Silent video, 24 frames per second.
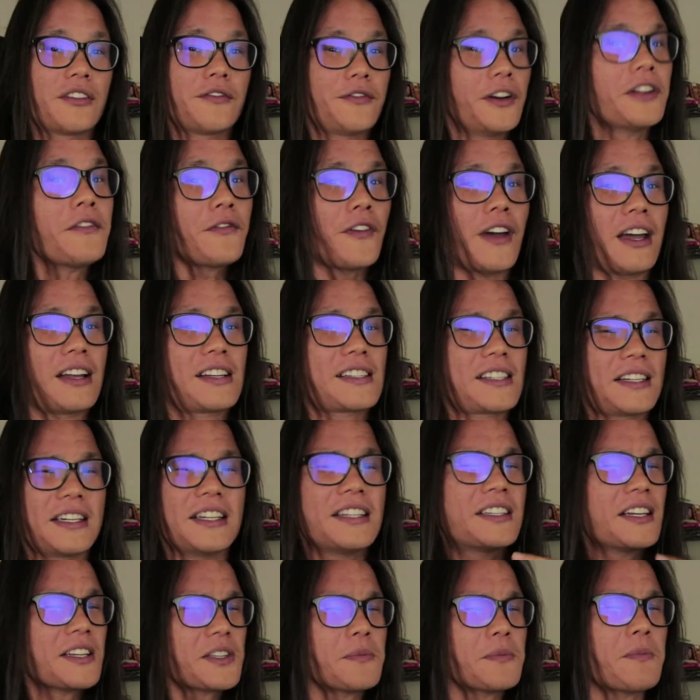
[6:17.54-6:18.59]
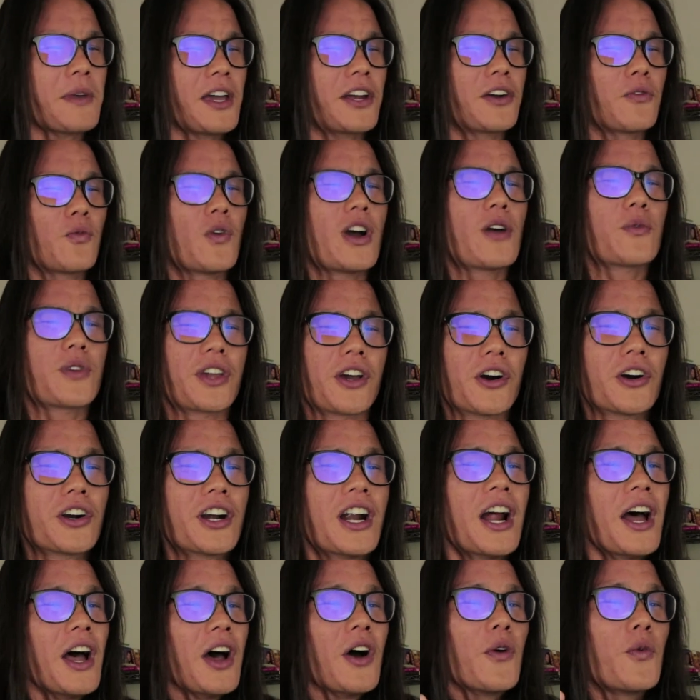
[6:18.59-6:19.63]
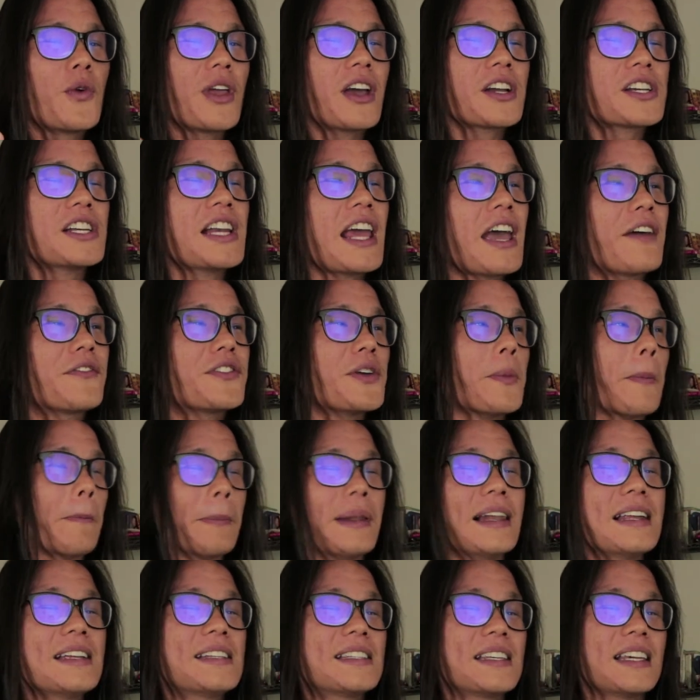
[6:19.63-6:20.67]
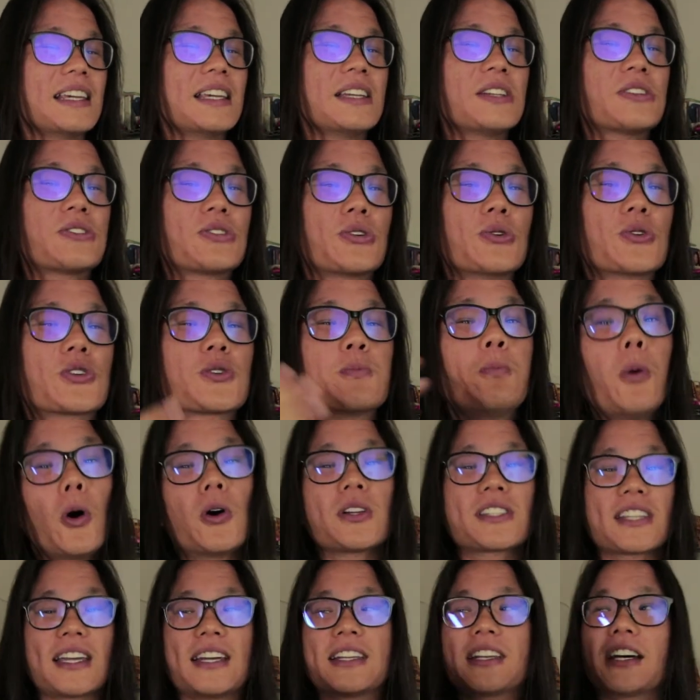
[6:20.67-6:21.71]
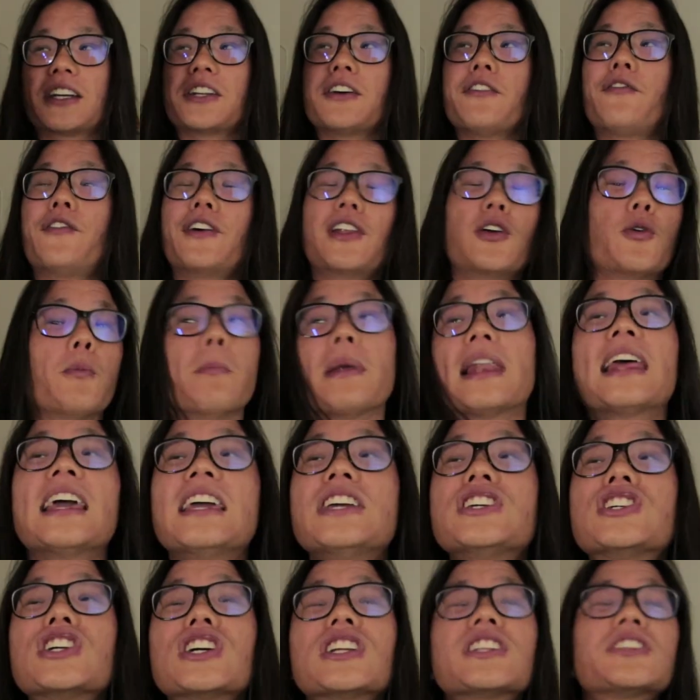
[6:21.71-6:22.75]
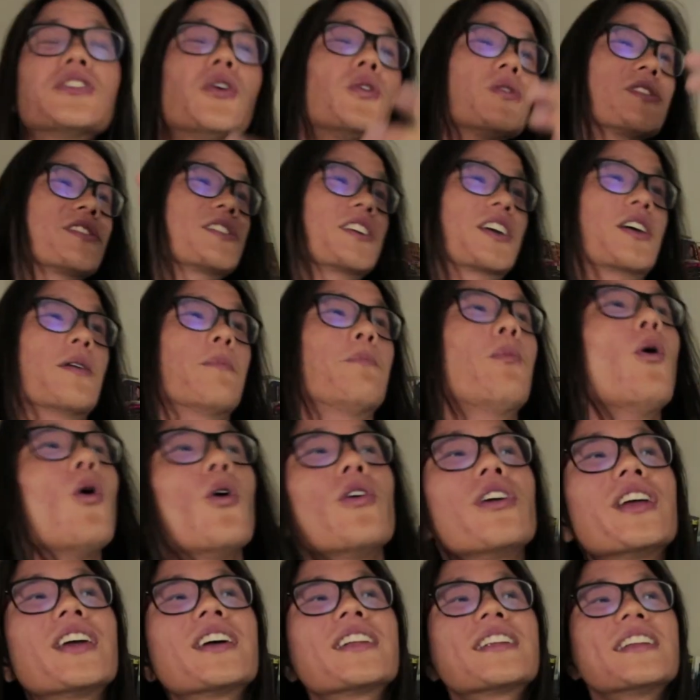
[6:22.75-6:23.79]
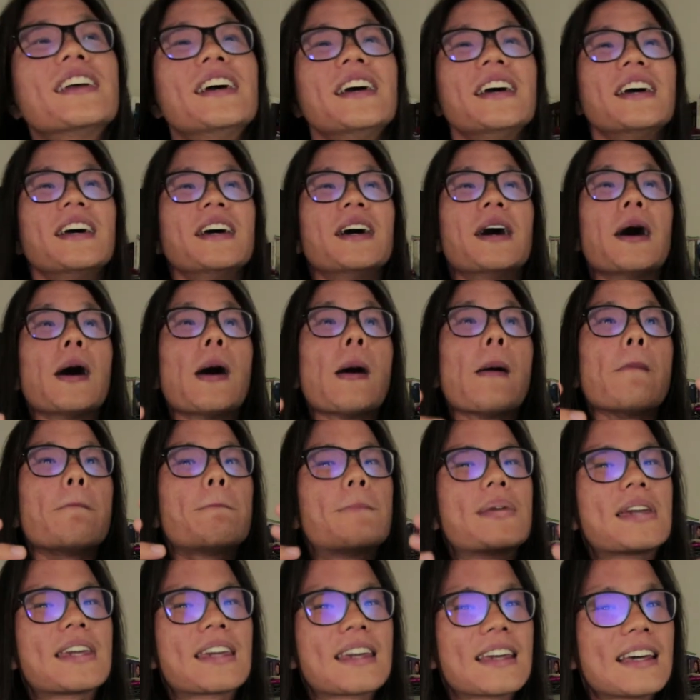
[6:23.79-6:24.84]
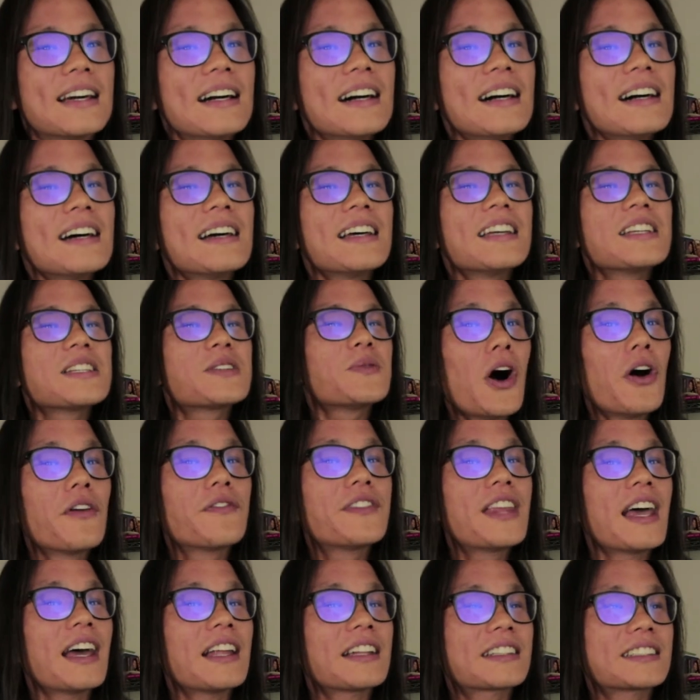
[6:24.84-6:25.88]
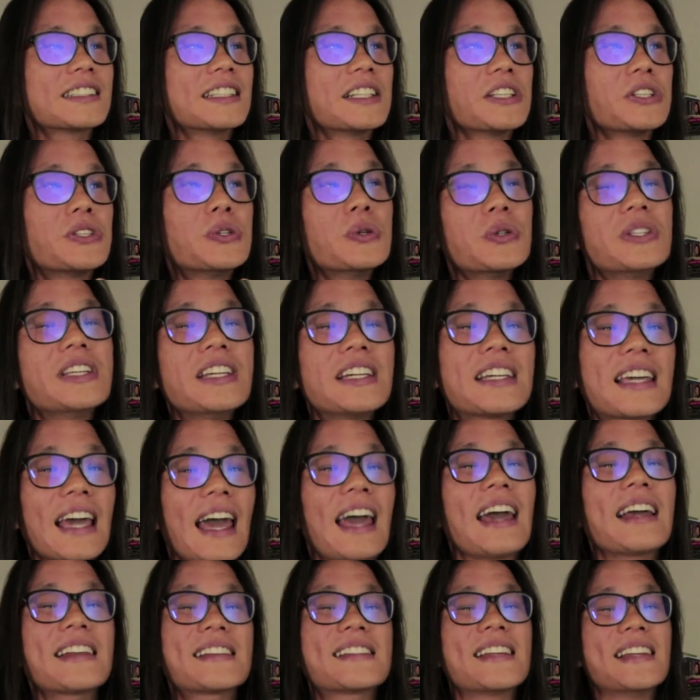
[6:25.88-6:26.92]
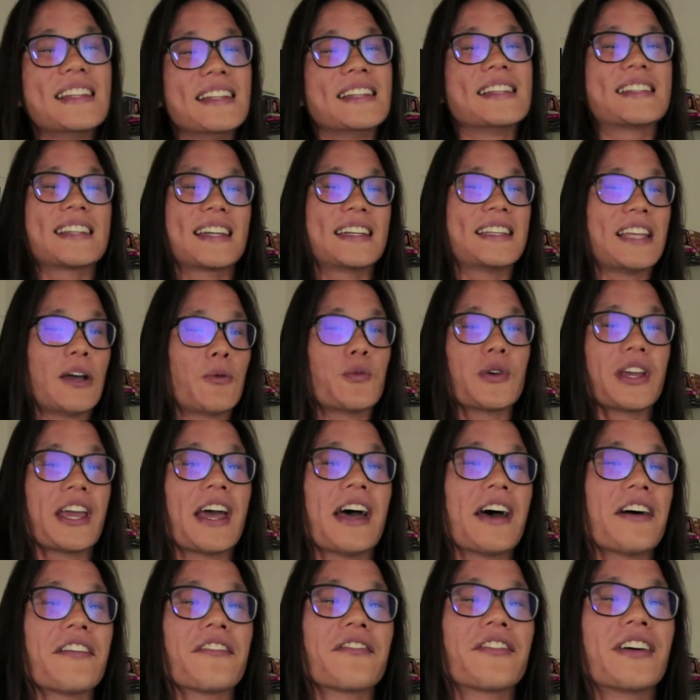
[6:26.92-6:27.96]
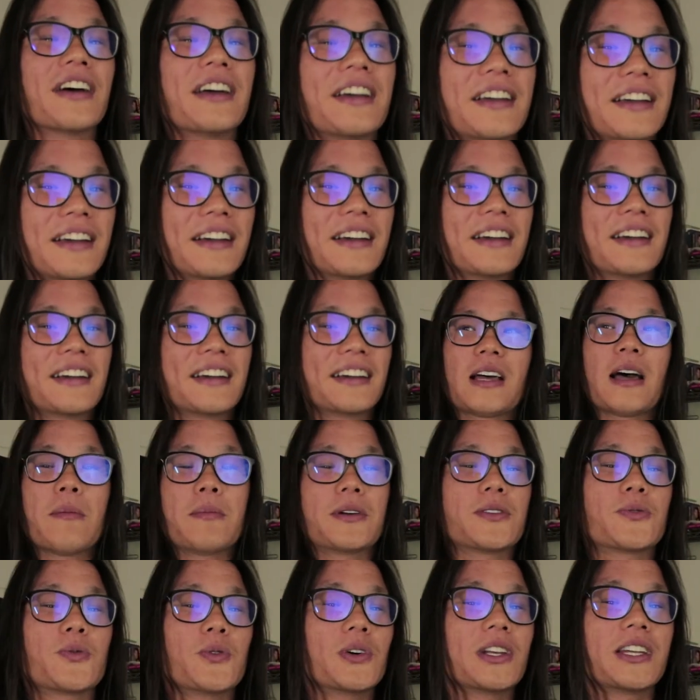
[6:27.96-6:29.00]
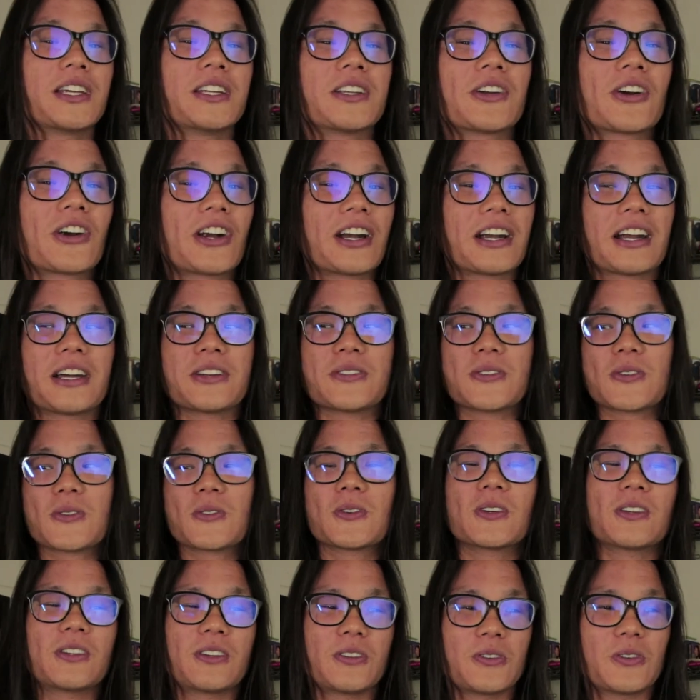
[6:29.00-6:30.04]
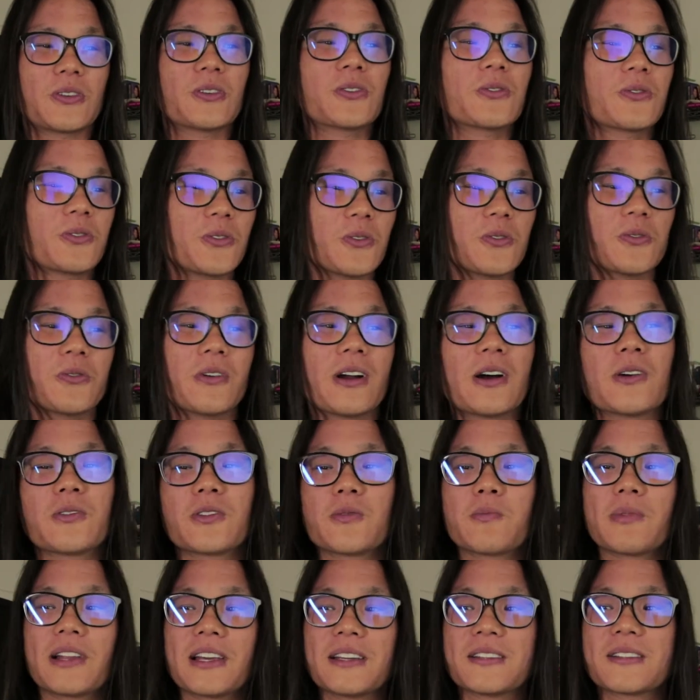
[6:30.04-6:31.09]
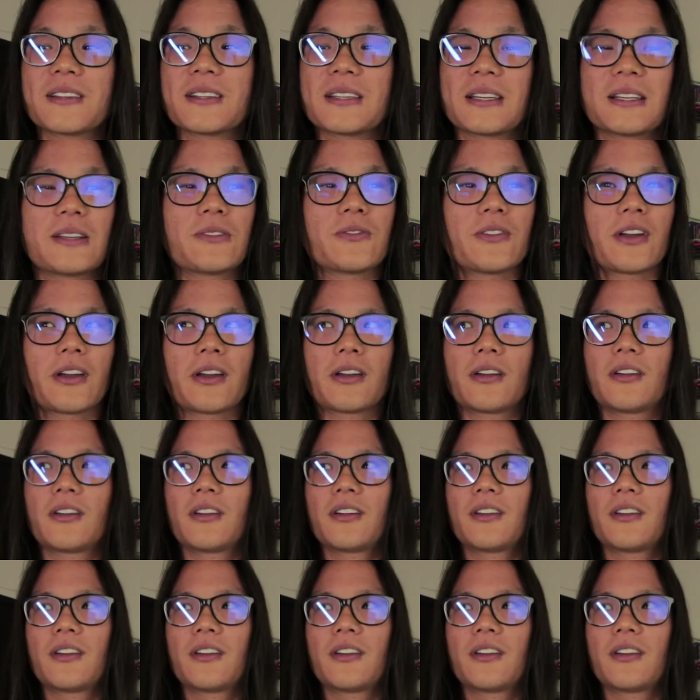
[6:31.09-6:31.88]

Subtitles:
Fun fact, it doesn't matter where we are, we actually have the ability to spot another fellow Malaysian or Singaporean because of that unique accent that we have. I'm a tour leader and I just, you know, go around places and they're like,